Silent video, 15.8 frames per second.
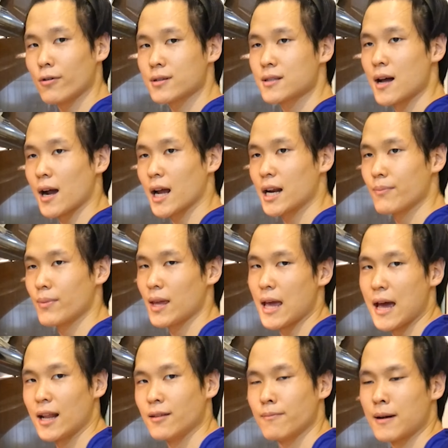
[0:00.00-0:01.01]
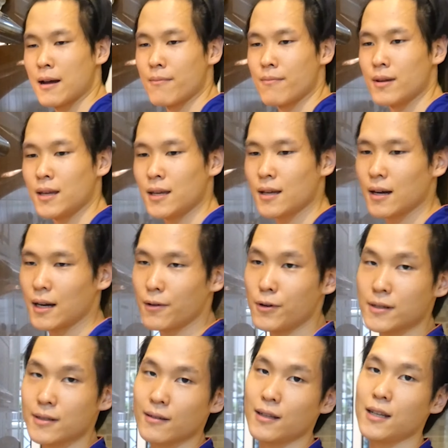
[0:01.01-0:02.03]
is not going to be edited by me. I
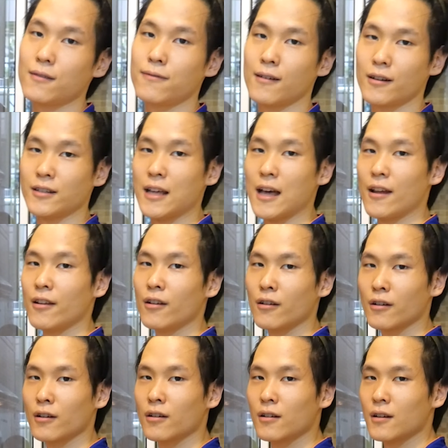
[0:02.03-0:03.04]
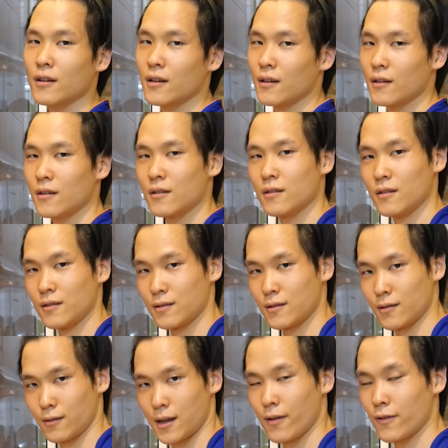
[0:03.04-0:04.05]
recently found an editor,
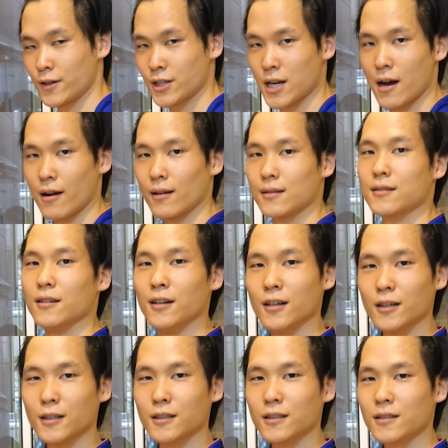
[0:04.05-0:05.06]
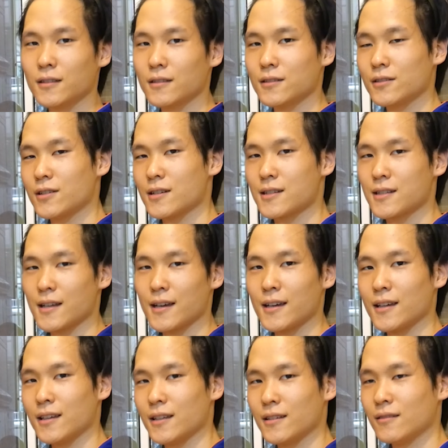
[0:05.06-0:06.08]
so I'll give a shout out to her. Just
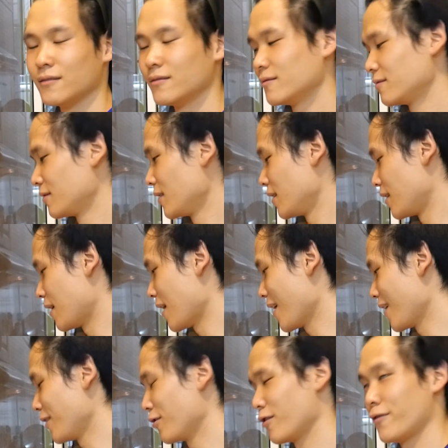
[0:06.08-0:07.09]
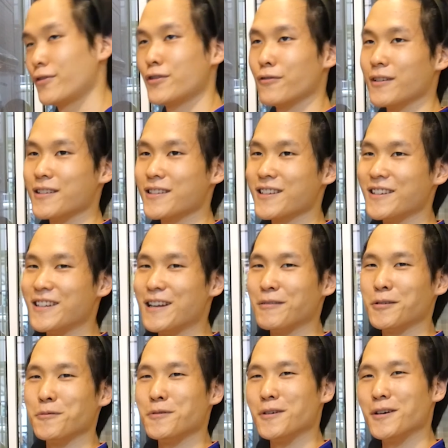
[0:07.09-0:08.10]
say, I don't know if she wants her
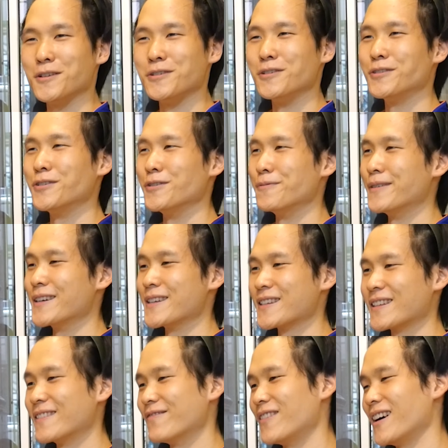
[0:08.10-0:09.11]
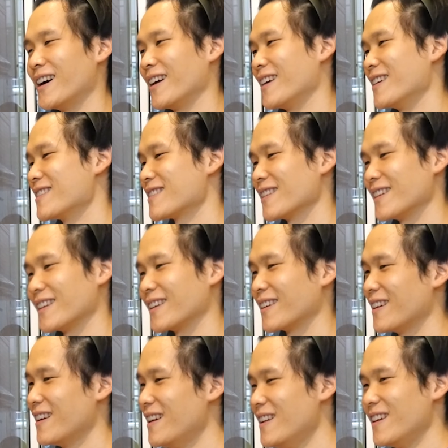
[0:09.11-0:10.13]
name to be on YouTube, but I guess like,
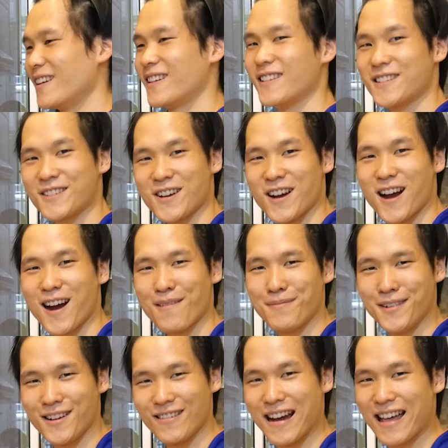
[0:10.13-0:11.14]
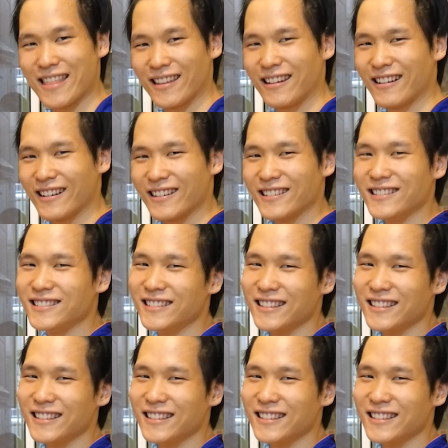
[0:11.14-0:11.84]
good job, new editor,